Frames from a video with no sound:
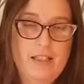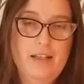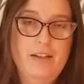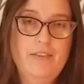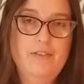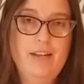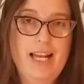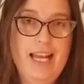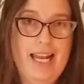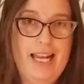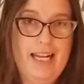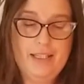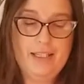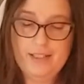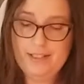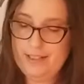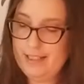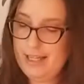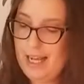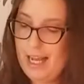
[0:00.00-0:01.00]
of
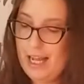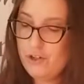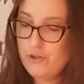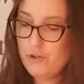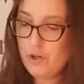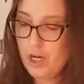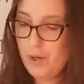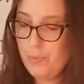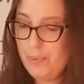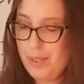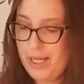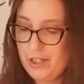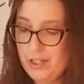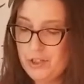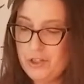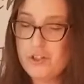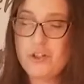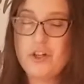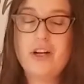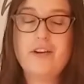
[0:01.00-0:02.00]
X and draw a
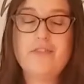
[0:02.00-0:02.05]
picture